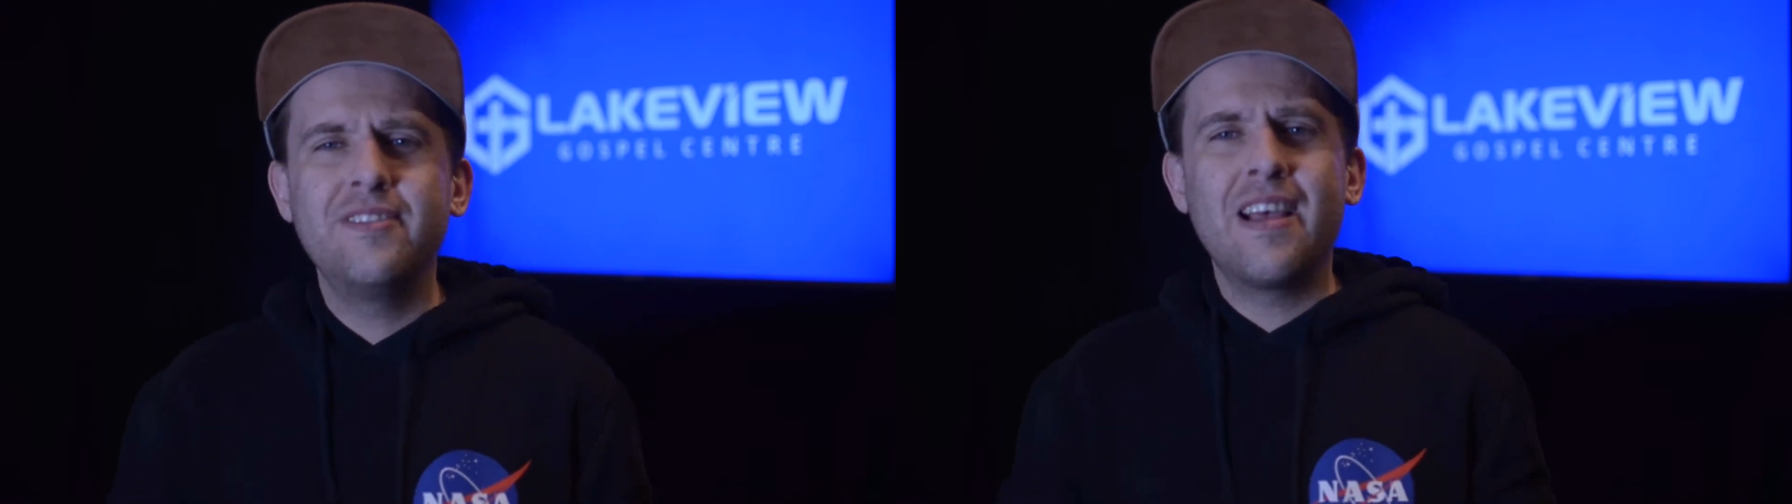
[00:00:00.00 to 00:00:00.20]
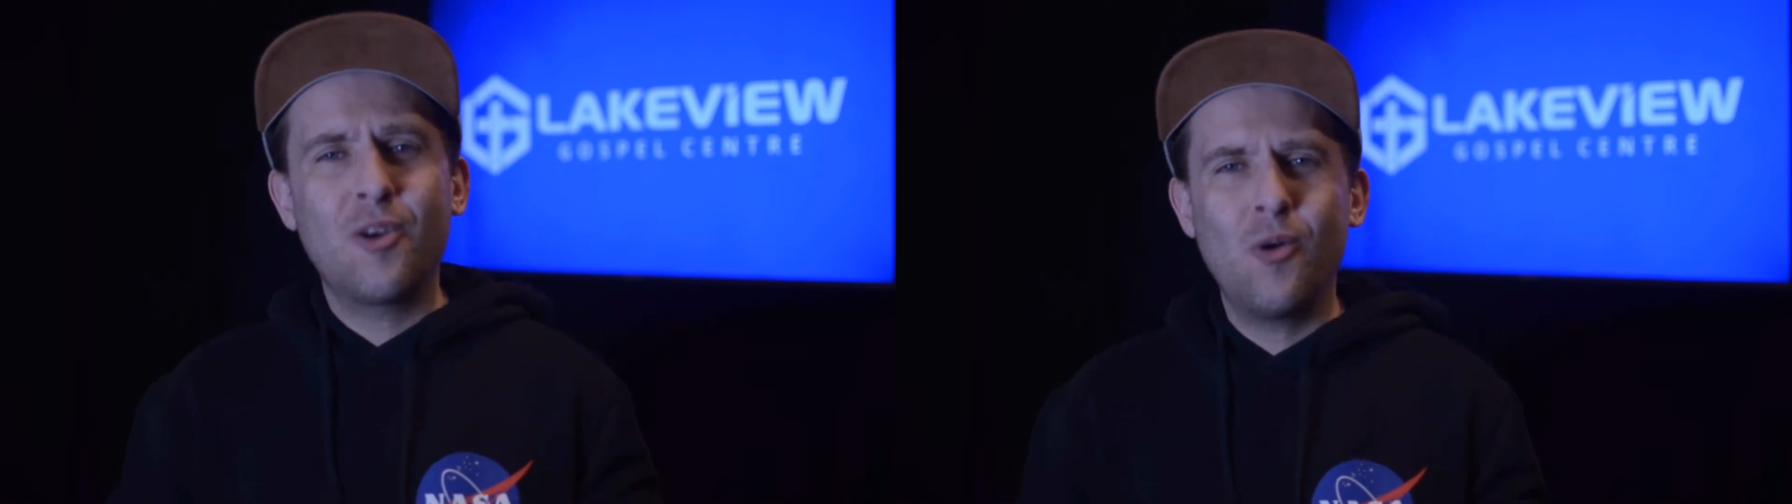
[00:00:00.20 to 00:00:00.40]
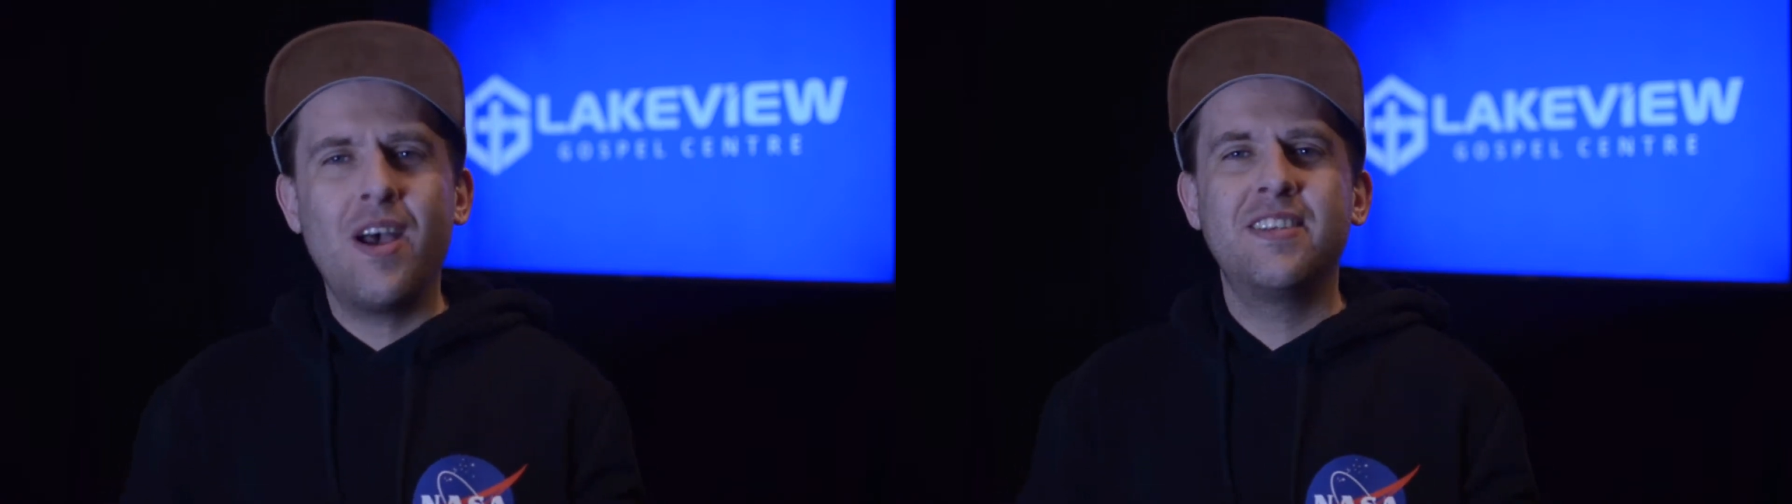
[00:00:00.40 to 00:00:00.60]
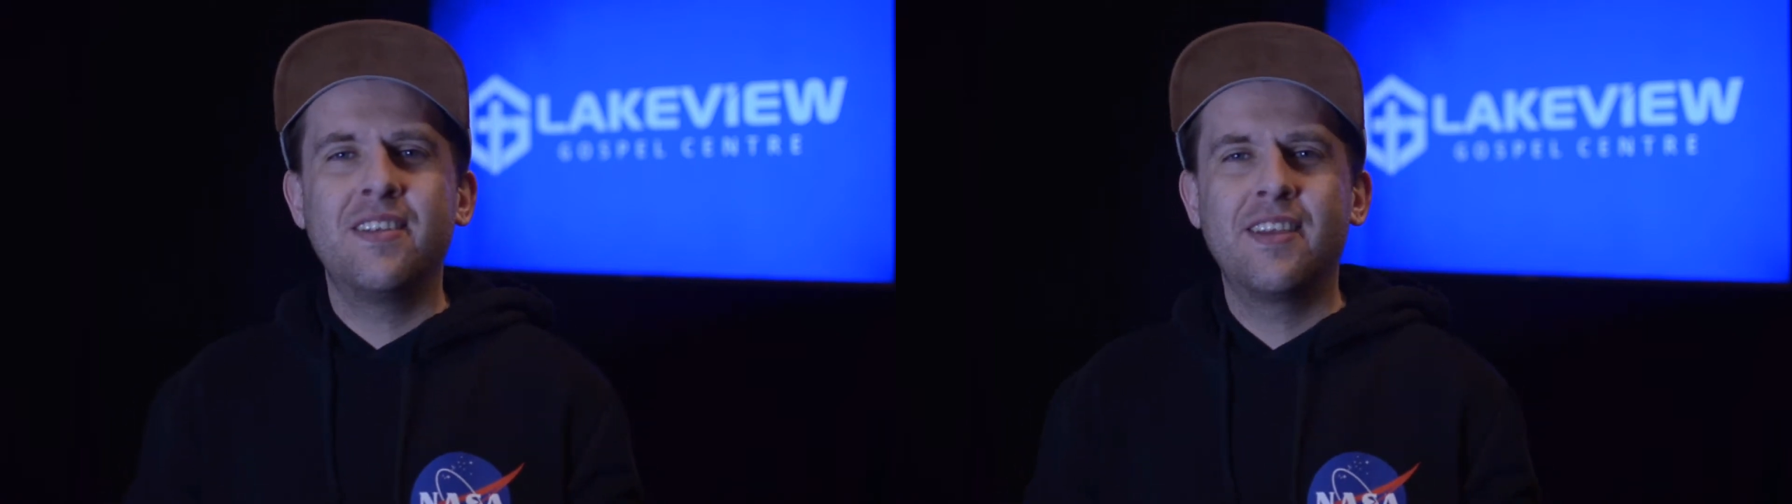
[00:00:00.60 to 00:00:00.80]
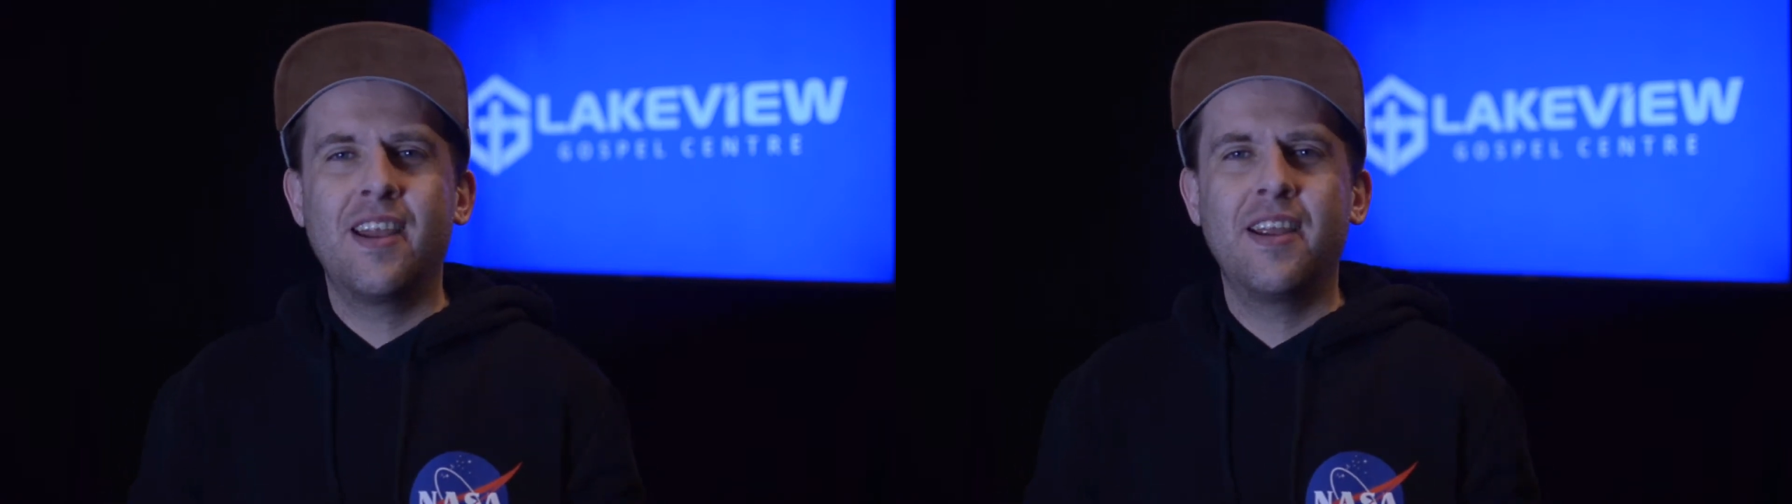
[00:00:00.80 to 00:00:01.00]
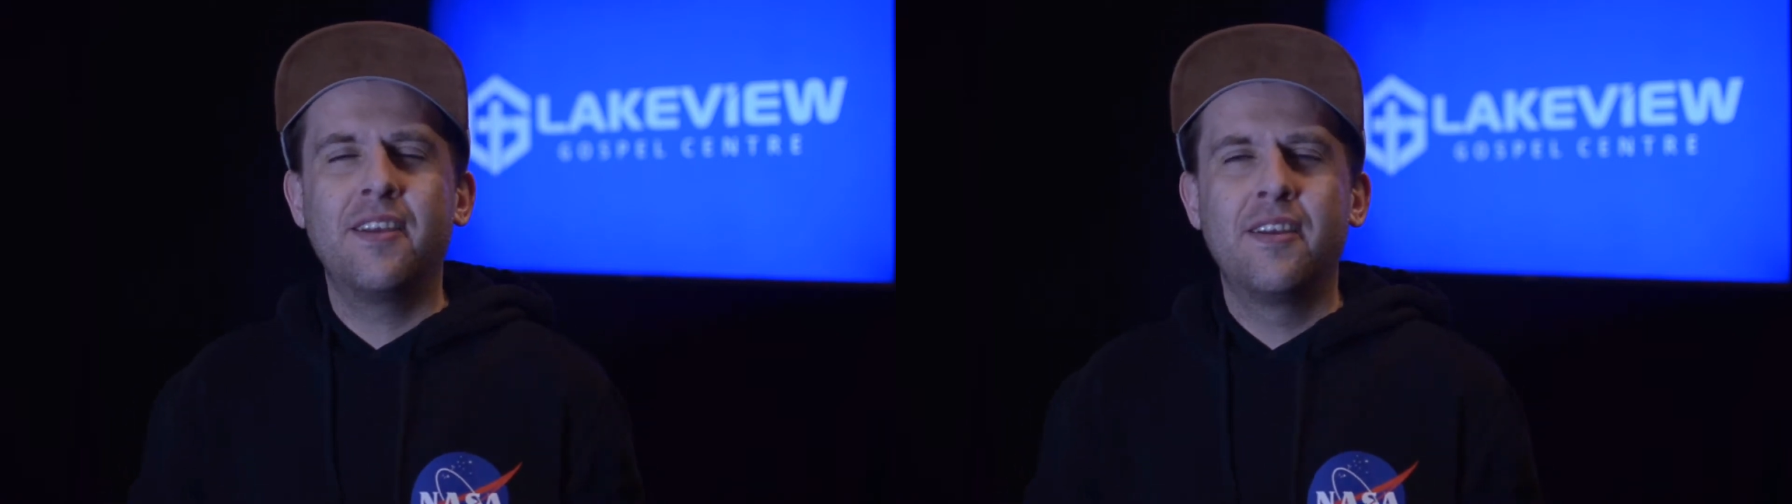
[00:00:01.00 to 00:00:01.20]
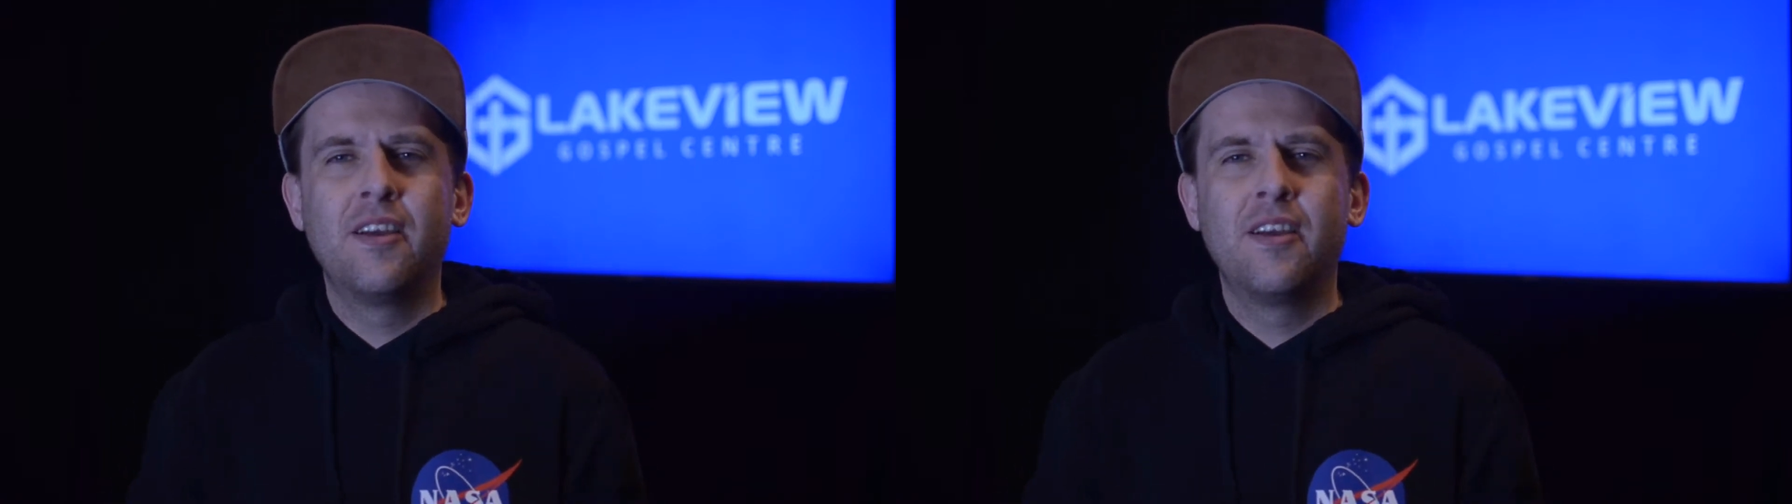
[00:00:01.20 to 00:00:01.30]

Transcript: a question tonight.